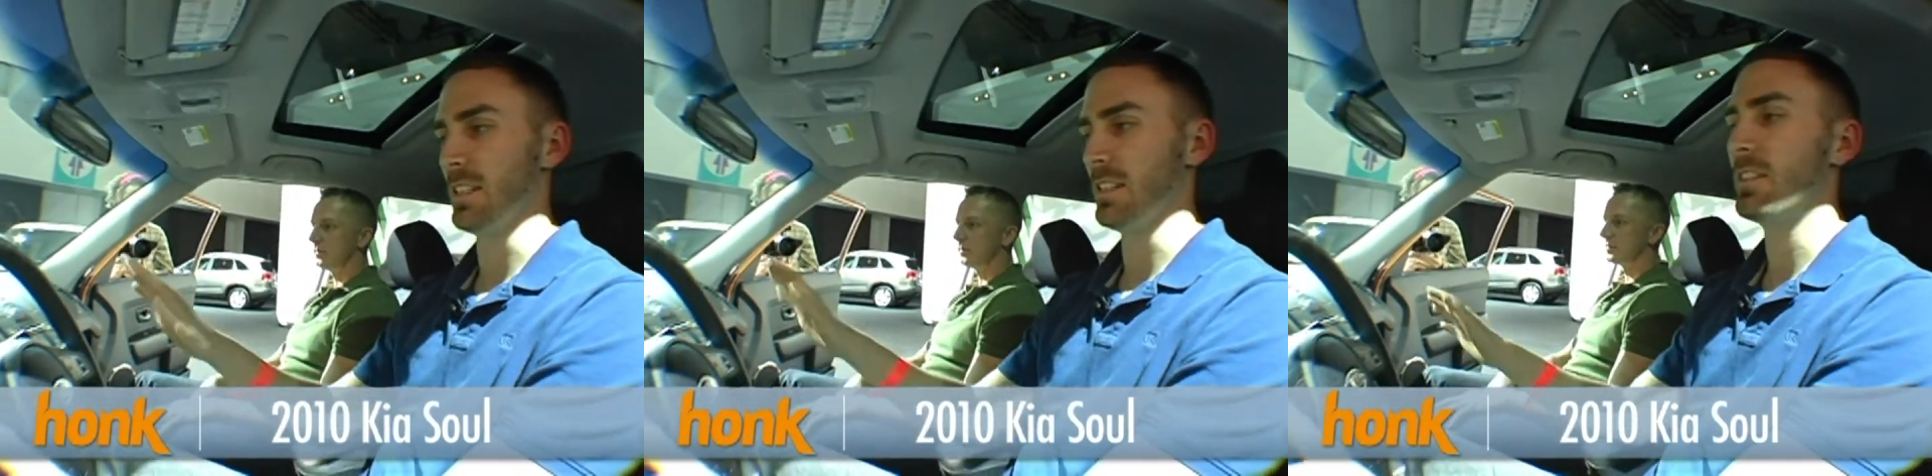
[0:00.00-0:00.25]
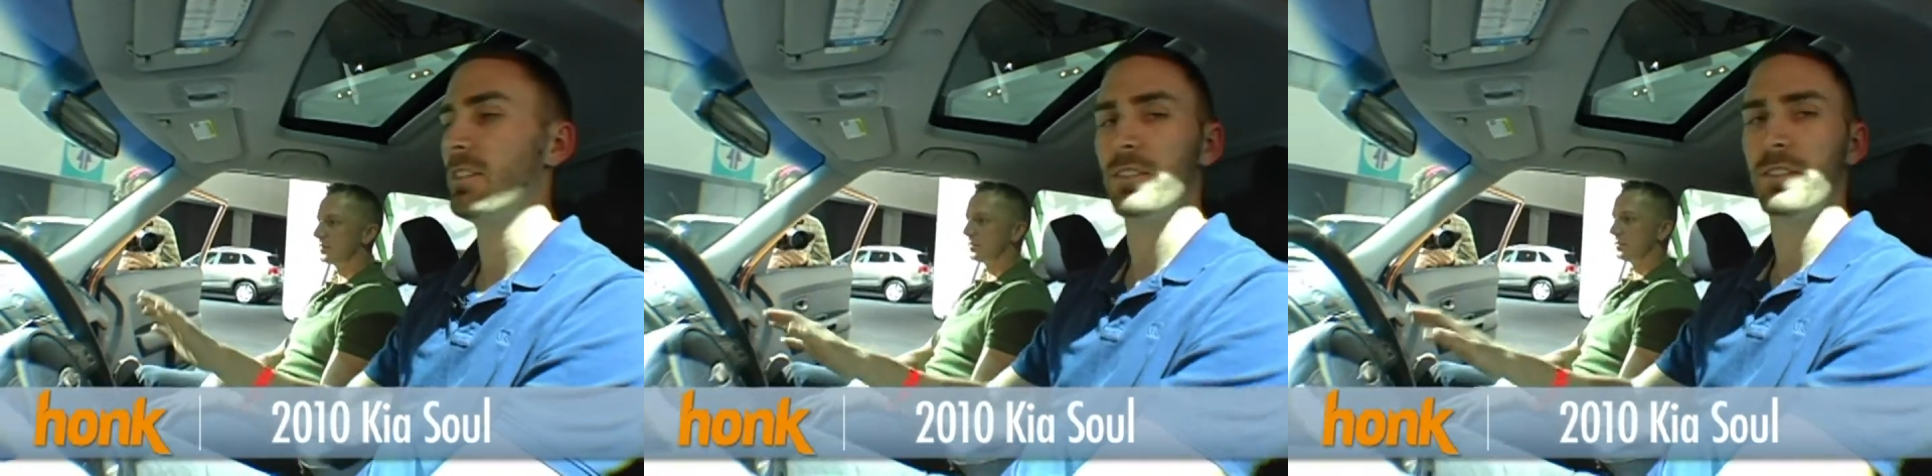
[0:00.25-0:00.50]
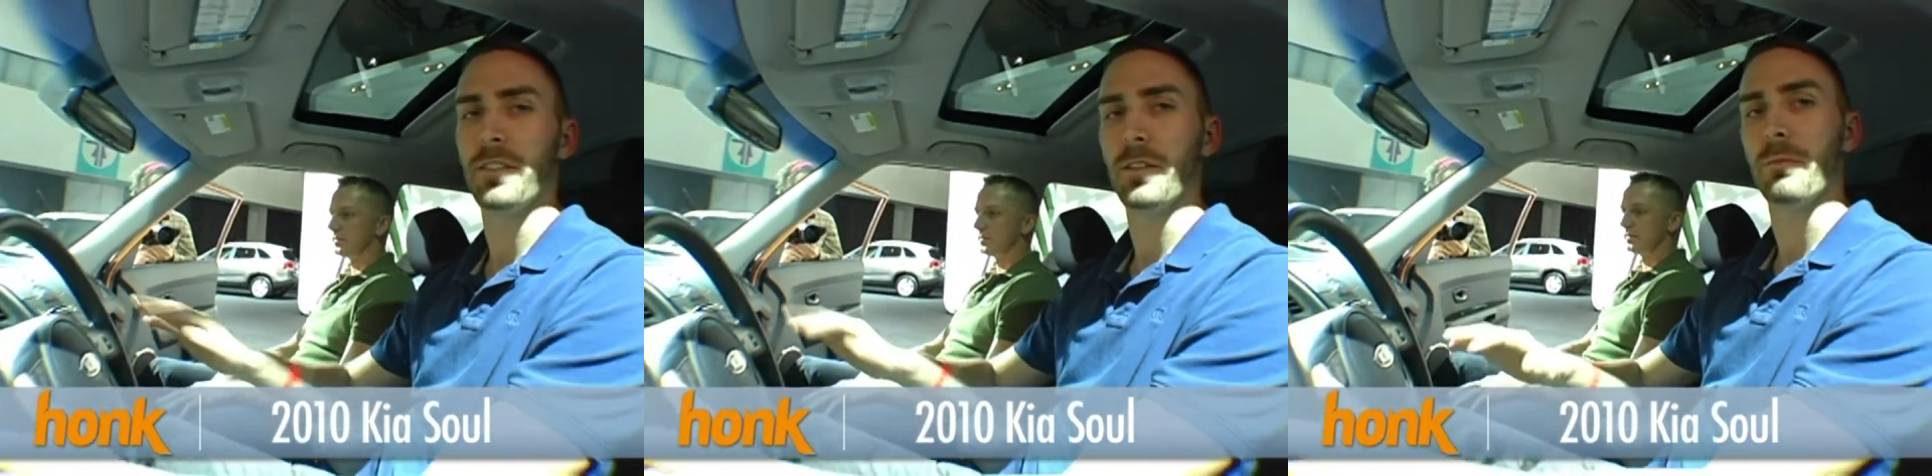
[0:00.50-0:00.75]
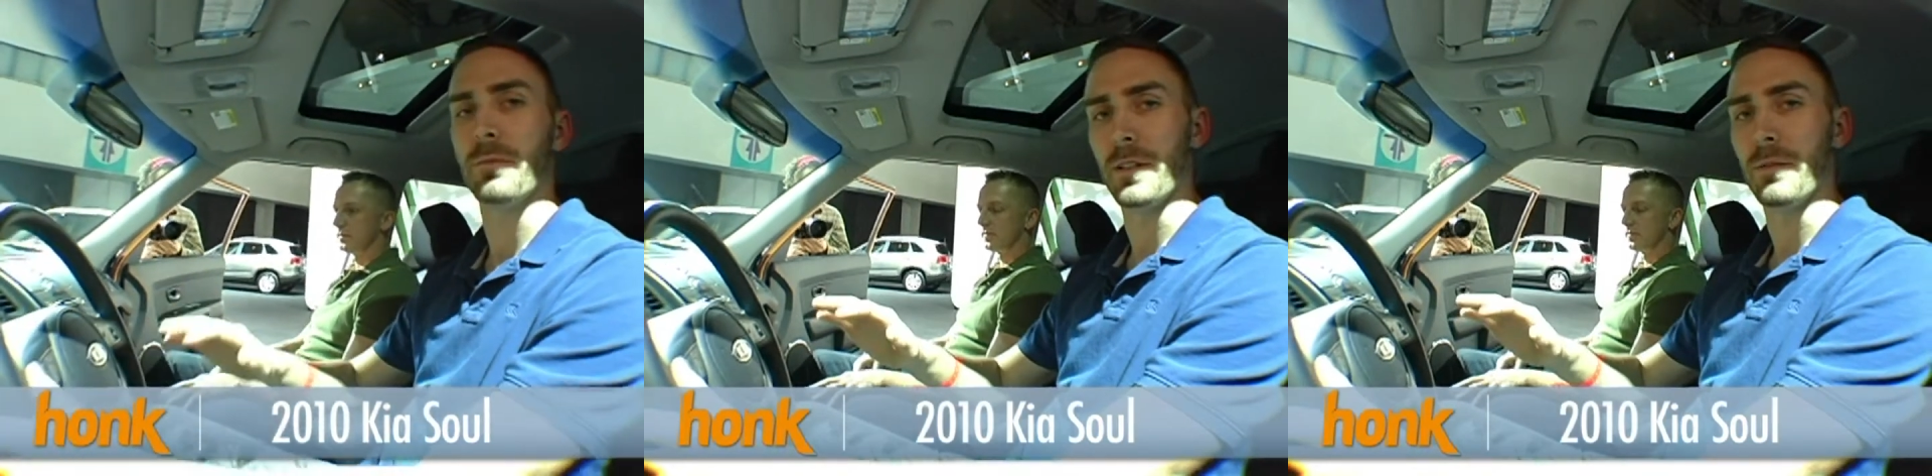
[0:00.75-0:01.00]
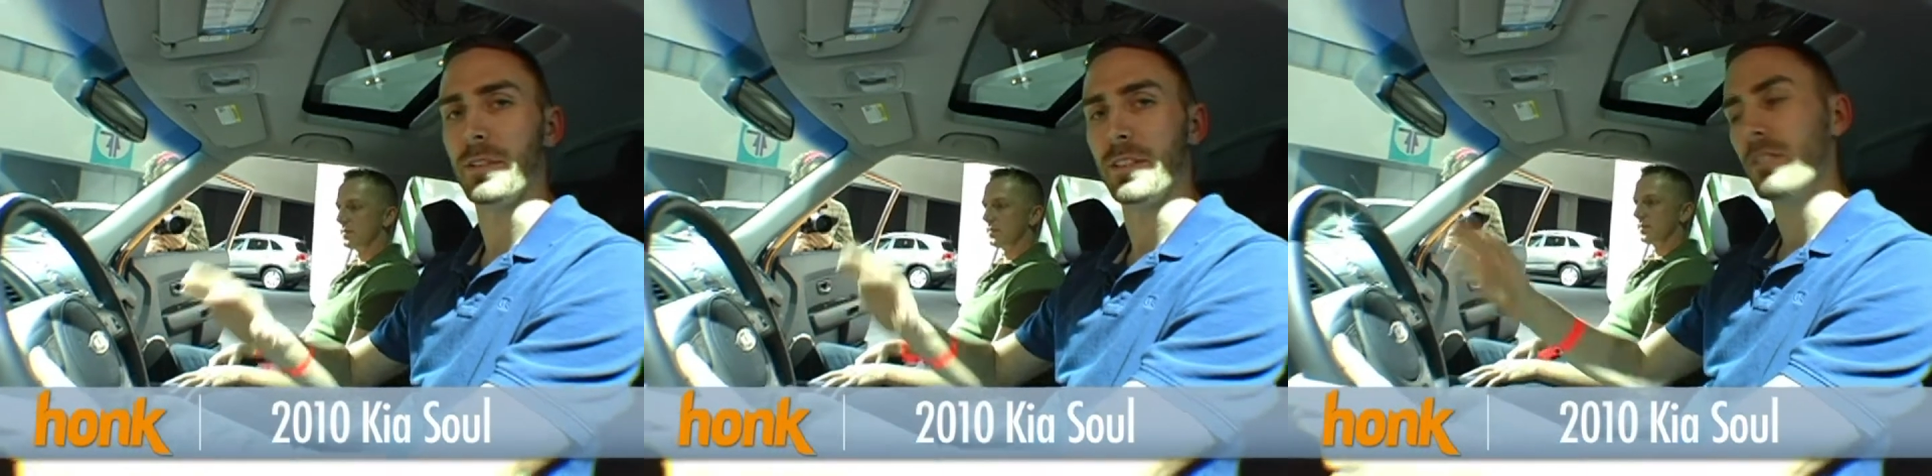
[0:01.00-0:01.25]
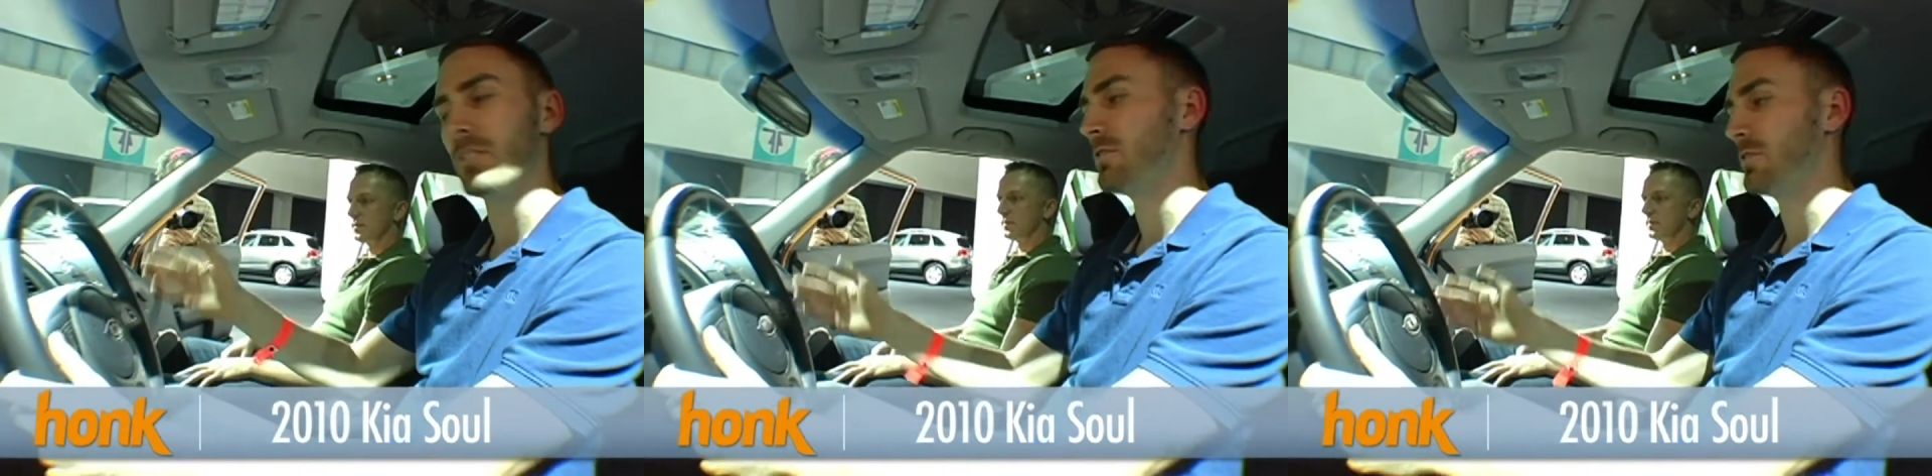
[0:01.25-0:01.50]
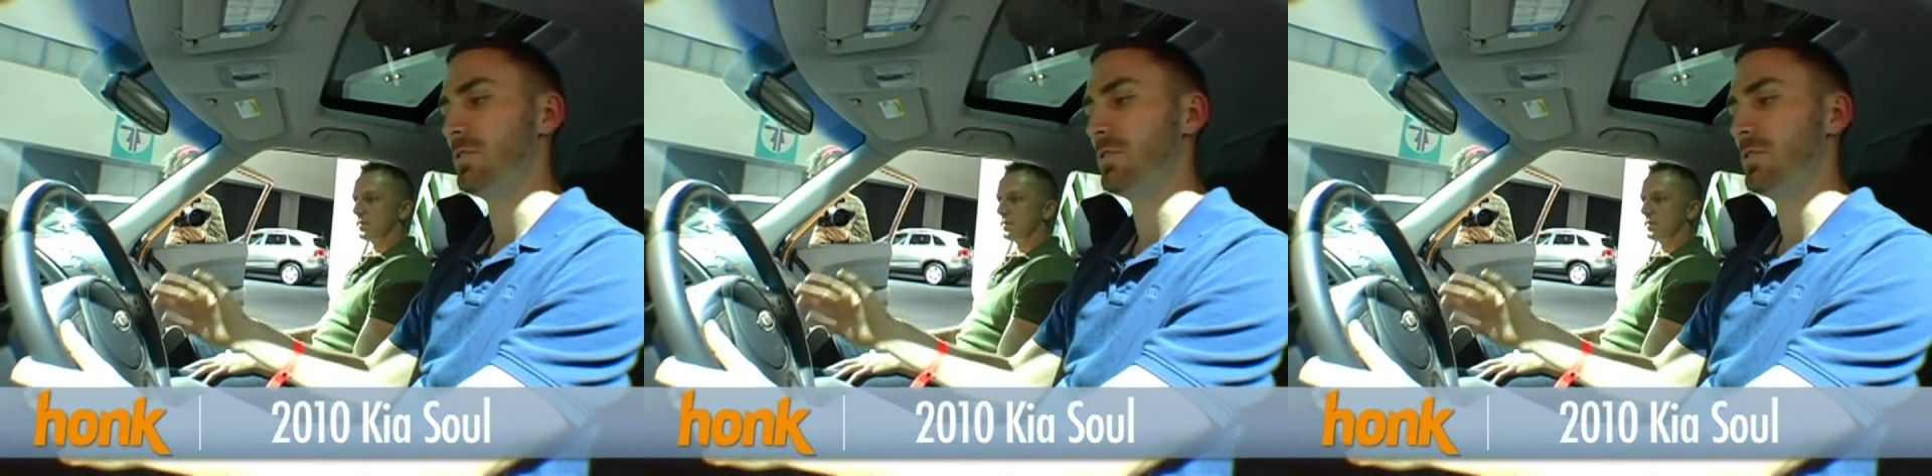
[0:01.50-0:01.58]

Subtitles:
interior and the materials